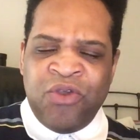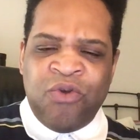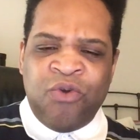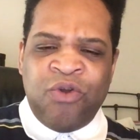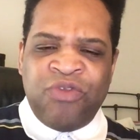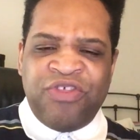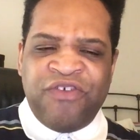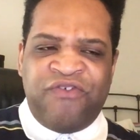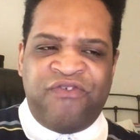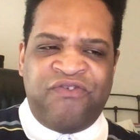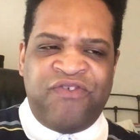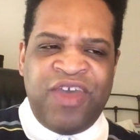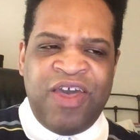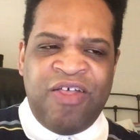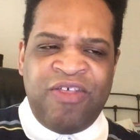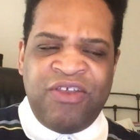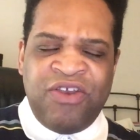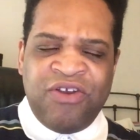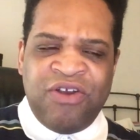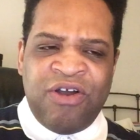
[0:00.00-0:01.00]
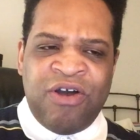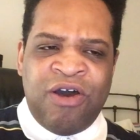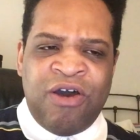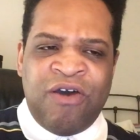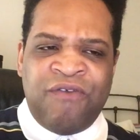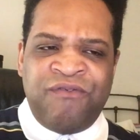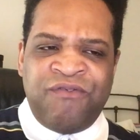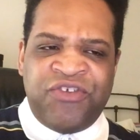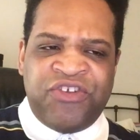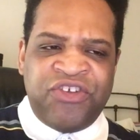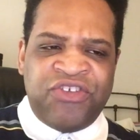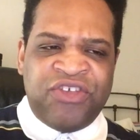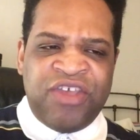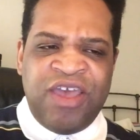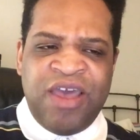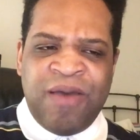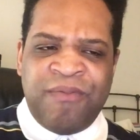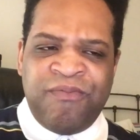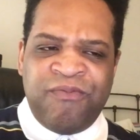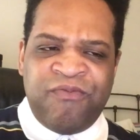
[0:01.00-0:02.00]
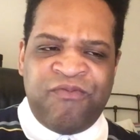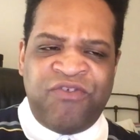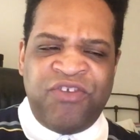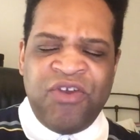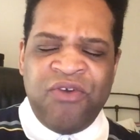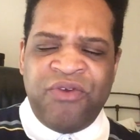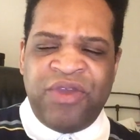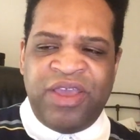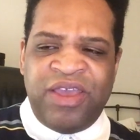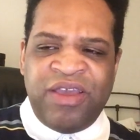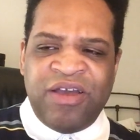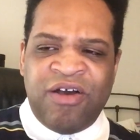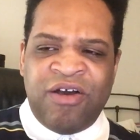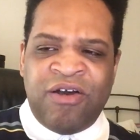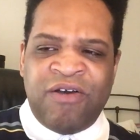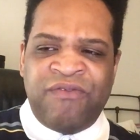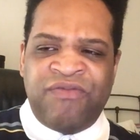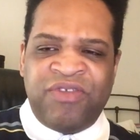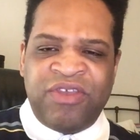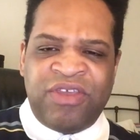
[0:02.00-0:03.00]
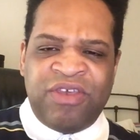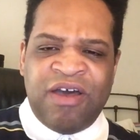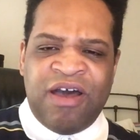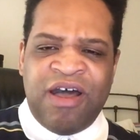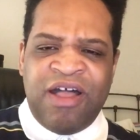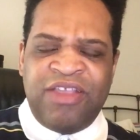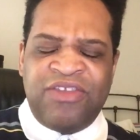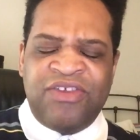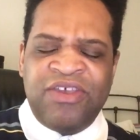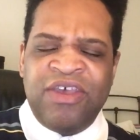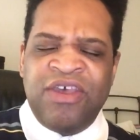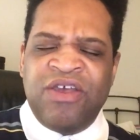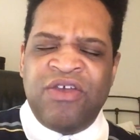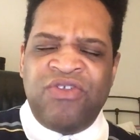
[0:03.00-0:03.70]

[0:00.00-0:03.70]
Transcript: or the failure of Shazam Fury of the Gods.